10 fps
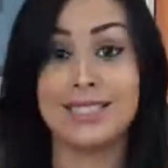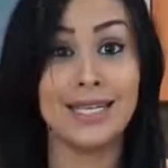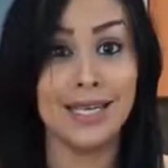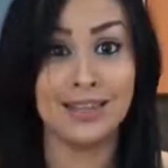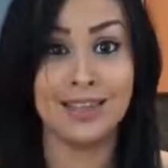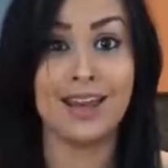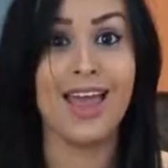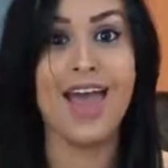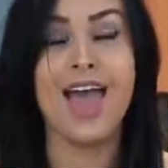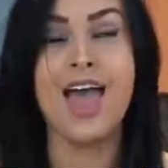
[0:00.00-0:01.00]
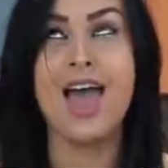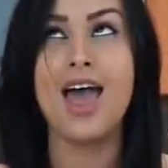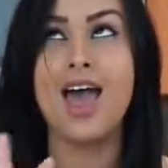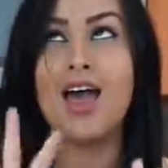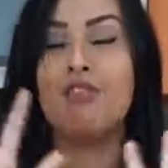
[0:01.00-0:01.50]
tea that
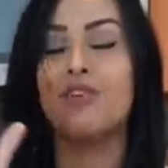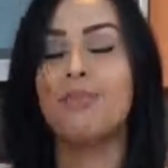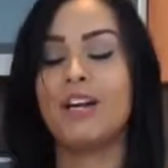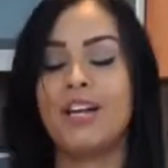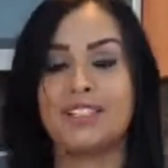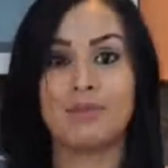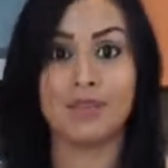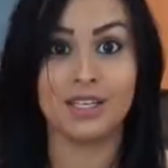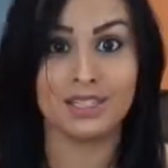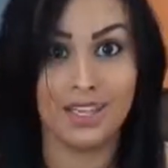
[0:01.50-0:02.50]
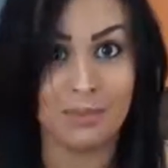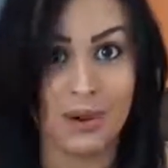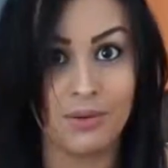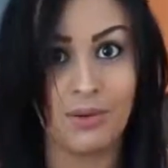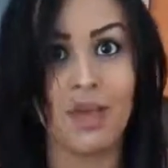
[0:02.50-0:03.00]
everybody has something to say
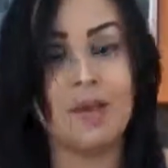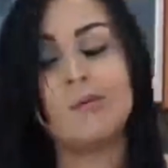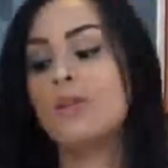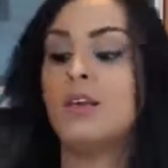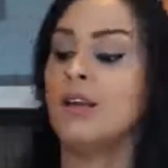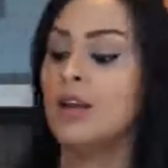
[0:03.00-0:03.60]
about, okay?